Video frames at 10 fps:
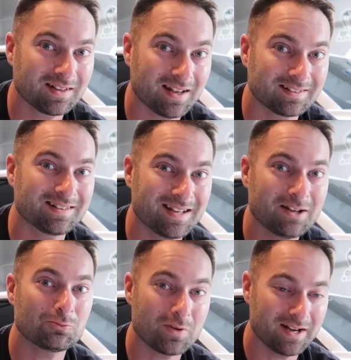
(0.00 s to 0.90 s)
Guys,
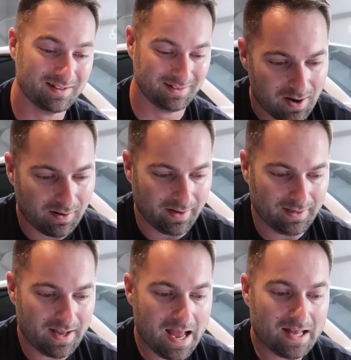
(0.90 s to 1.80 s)
get ready. All right,
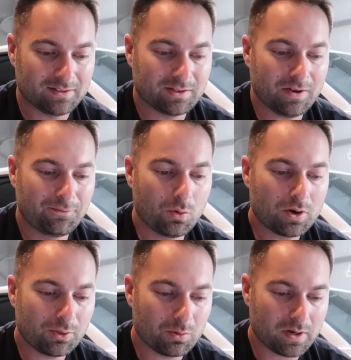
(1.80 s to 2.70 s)
as
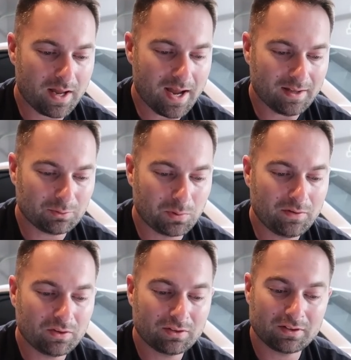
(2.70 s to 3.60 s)
Ford Authority has
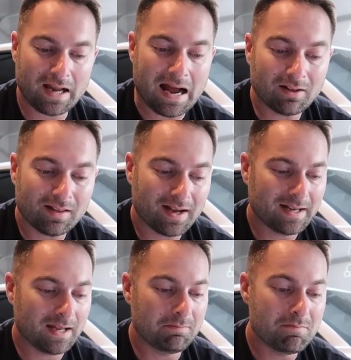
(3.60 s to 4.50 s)
previously
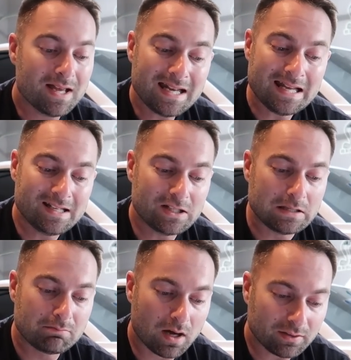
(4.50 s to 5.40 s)
outlined, a
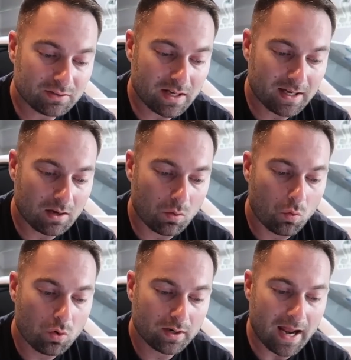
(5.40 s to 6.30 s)
mid-engine Mustang
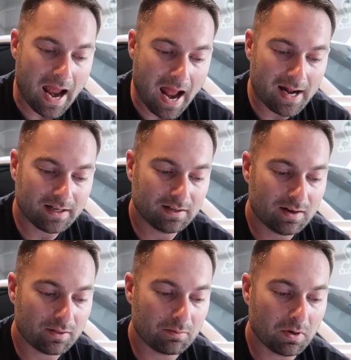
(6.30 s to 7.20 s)
would add
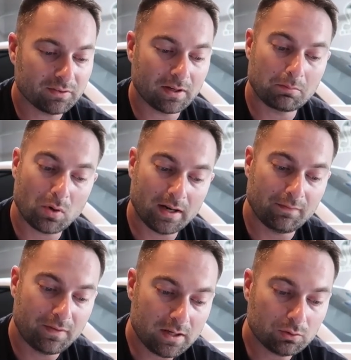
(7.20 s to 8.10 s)
another Mustang
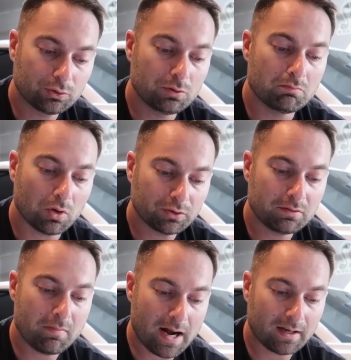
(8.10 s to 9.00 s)
branded vehicle to
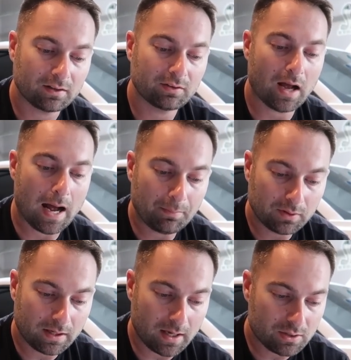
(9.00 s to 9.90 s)
Multimatic's
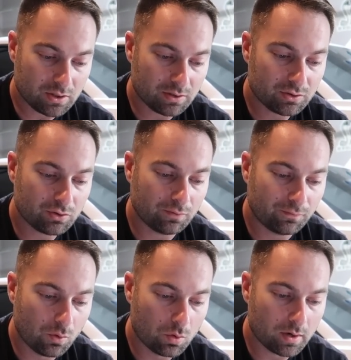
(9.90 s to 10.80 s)
obligations to
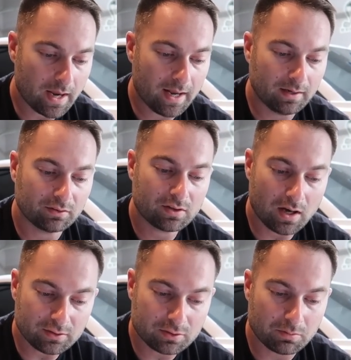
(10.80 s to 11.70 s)
Ford and its
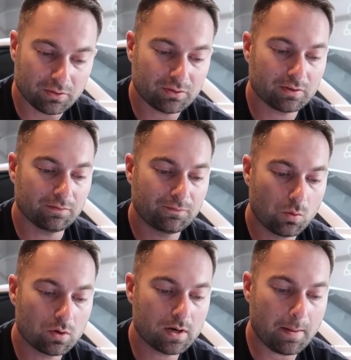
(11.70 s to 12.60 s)
customers. The
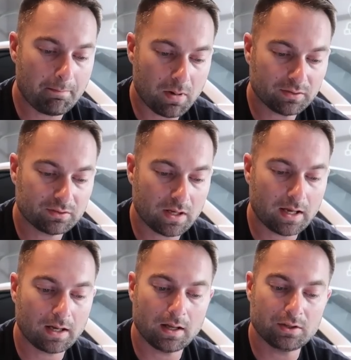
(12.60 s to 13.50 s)
Ford
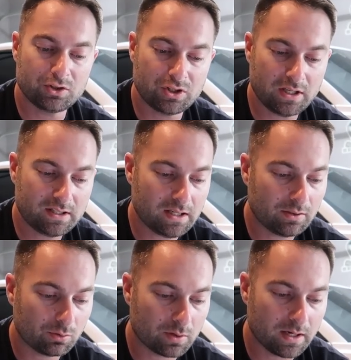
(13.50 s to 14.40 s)
Mustang
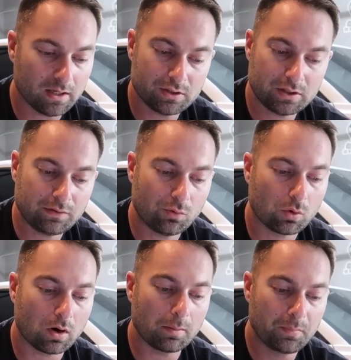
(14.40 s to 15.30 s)
GT3 and
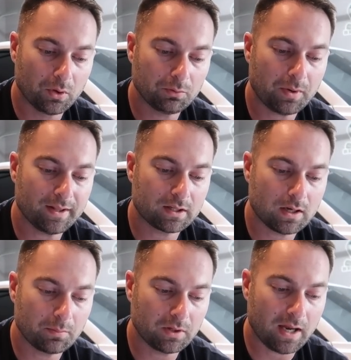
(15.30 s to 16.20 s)
GT4 are built by the
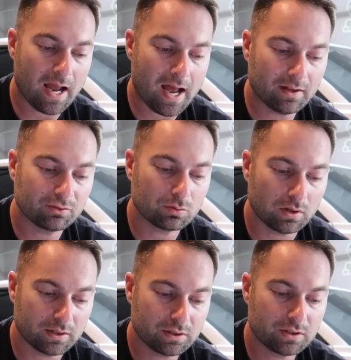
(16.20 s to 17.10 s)
company as the
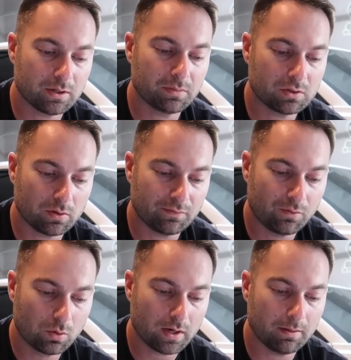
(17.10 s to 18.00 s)
relationship between
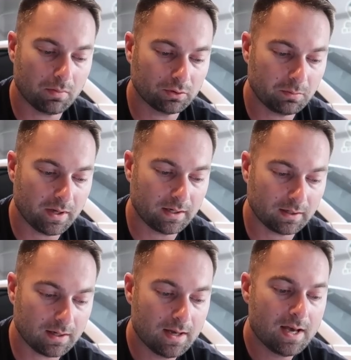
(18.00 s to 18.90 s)
Ford and
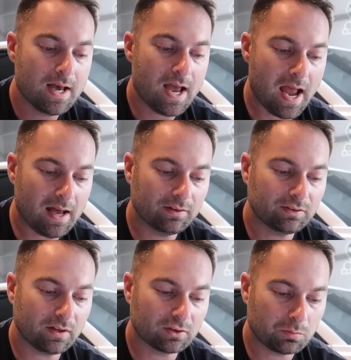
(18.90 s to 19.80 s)
Multimatic
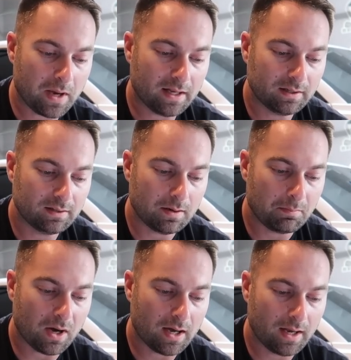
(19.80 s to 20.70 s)
has expanded
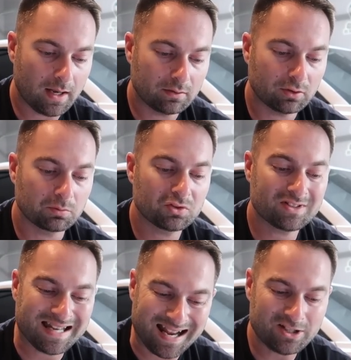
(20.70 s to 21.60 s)
by a
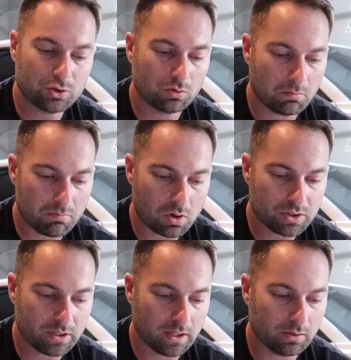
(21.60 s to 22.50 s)
substantial
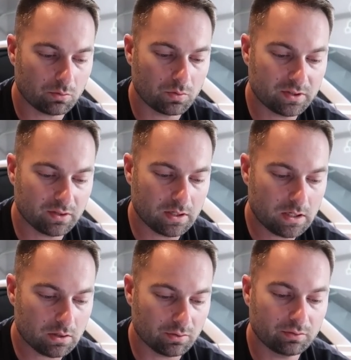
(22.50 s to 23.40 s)
margin in the recent
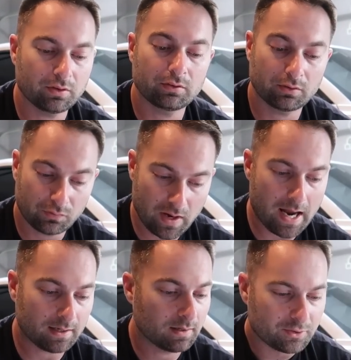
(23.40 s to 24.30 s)
years. This is
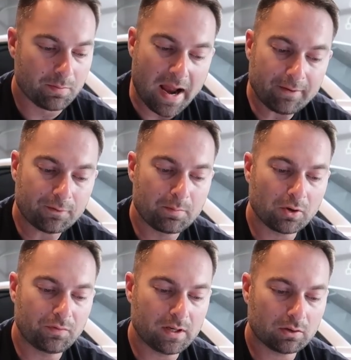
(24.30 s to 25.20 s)
fact. Demand for
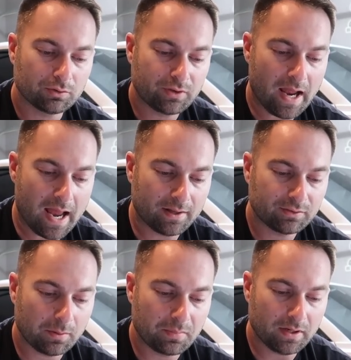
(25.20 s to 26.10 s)
both vehicles
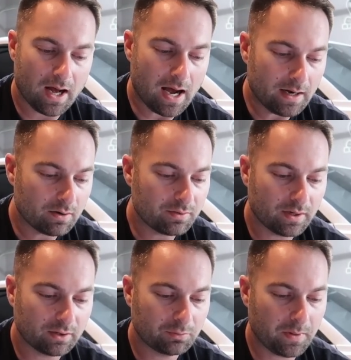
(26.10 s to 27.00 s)
has been higher
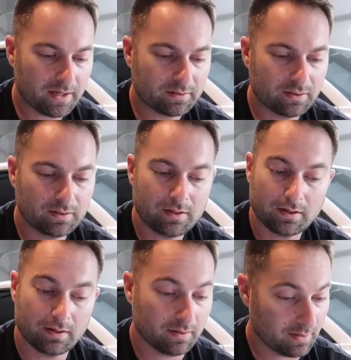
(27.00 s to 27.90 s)
than expected
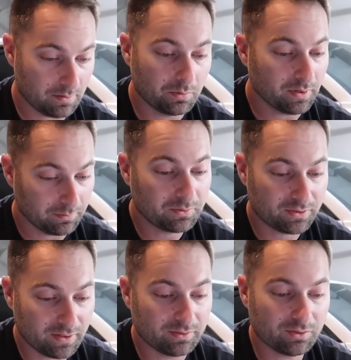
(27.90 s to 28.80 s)
I would
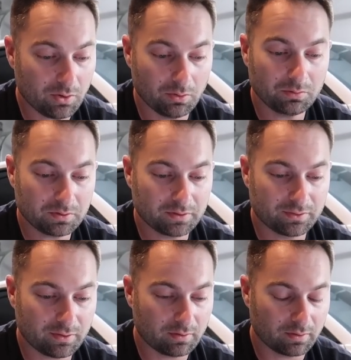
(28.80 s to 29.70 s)
say so,
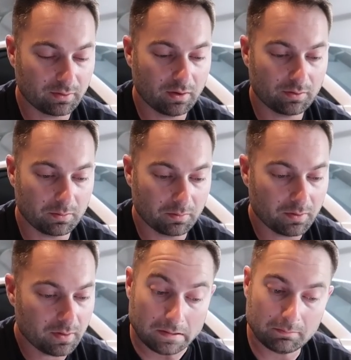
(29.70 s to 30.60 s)
considering the other
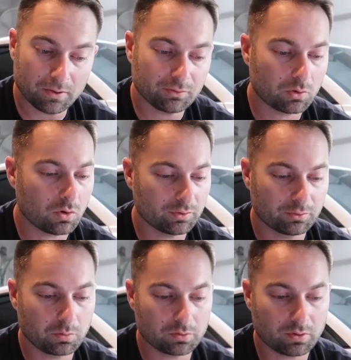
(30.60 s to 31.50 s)
muscle cars
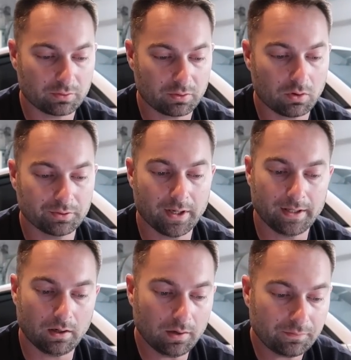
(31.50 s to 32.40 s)
and sports cars are all
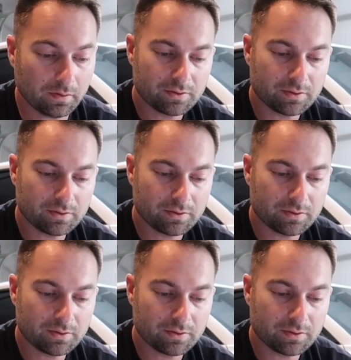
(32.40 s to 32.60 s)
dying off.